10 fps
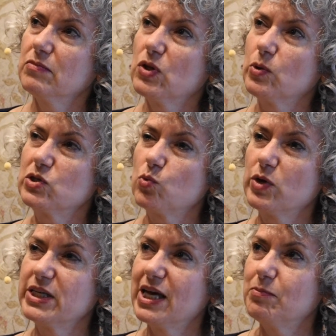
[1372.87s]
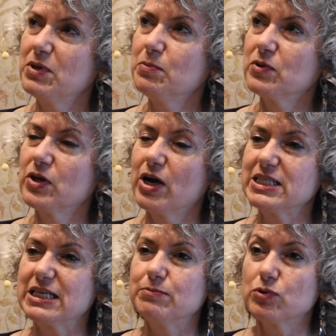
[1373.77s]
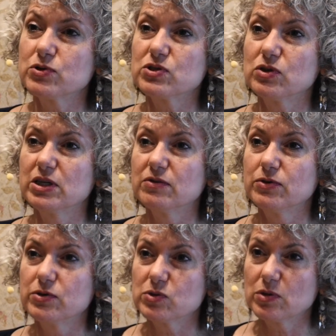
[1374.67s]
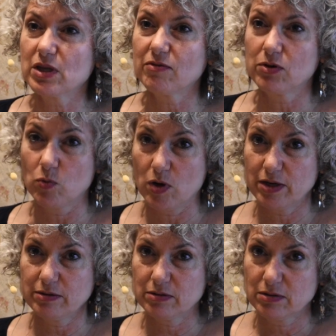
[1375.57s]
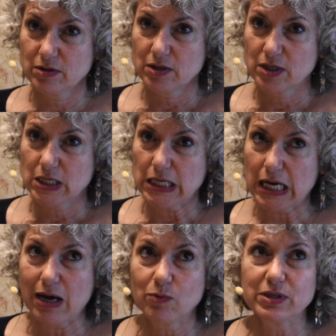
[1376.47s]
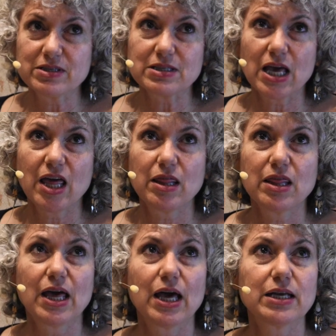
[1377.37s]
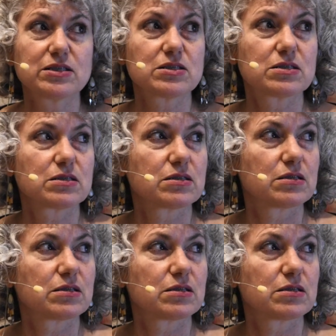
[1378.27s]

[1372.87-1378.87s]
there were 28 people there. I did personal interviews with everyone. I would say that